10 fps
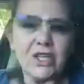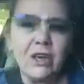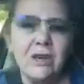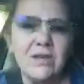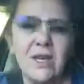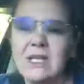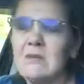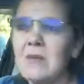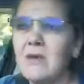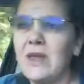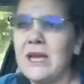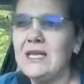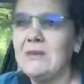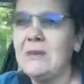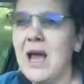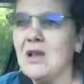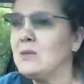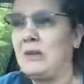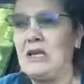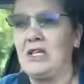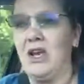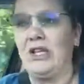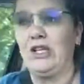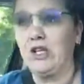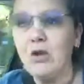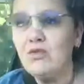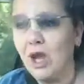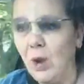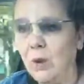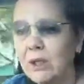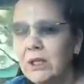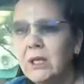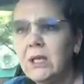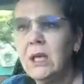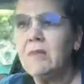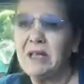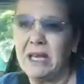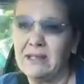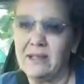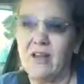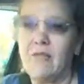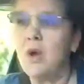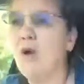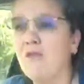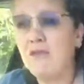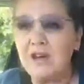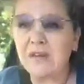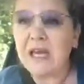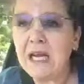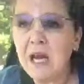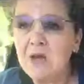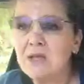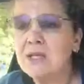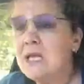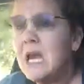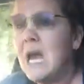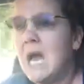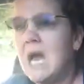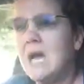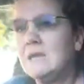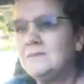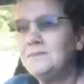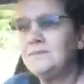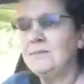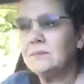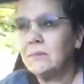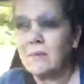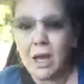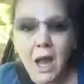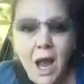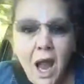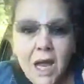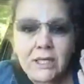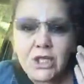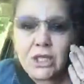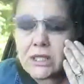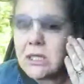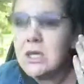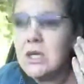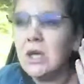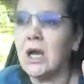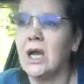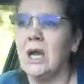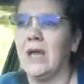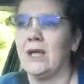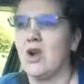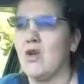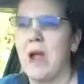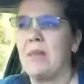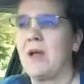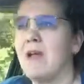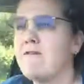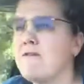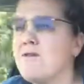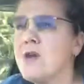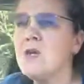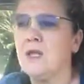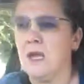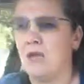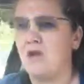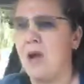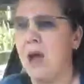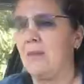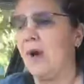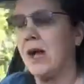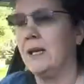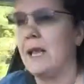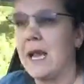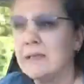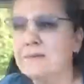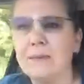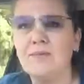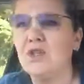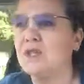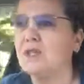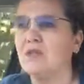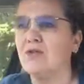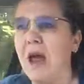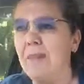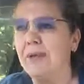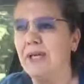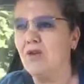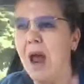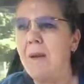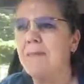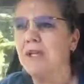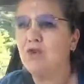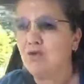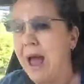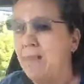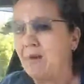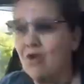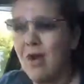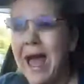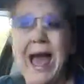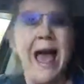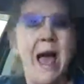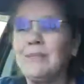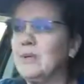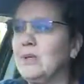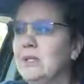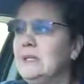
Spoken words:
Don't even ask me what that is in pounds because I don't know. But yes, I've put on 5 kilos. I just look like crap. I feel like crap. I am just crabbity, crabbity, crab, crab.